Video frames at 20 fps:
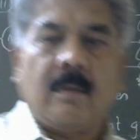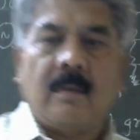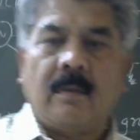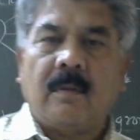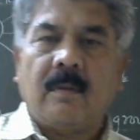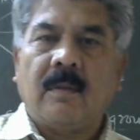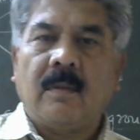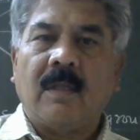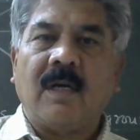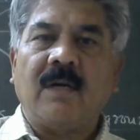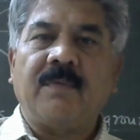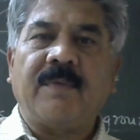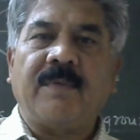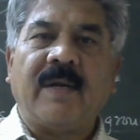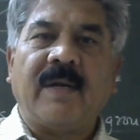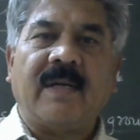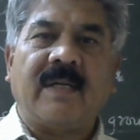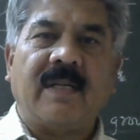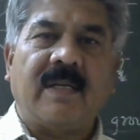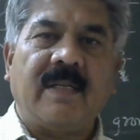Third
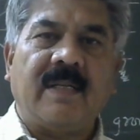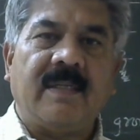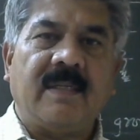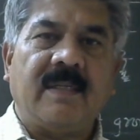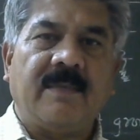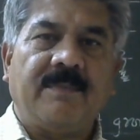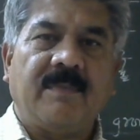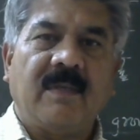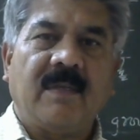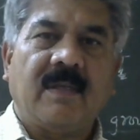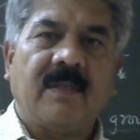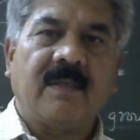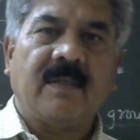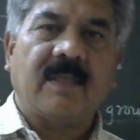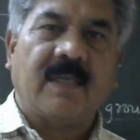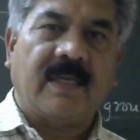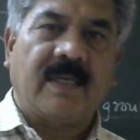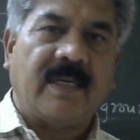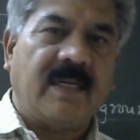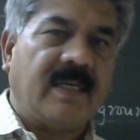factor is
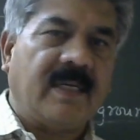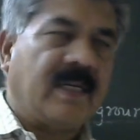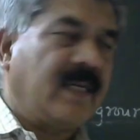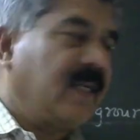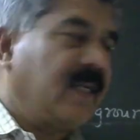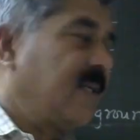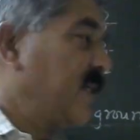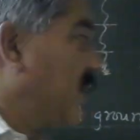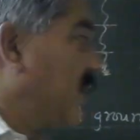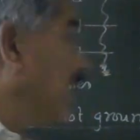circuit condition.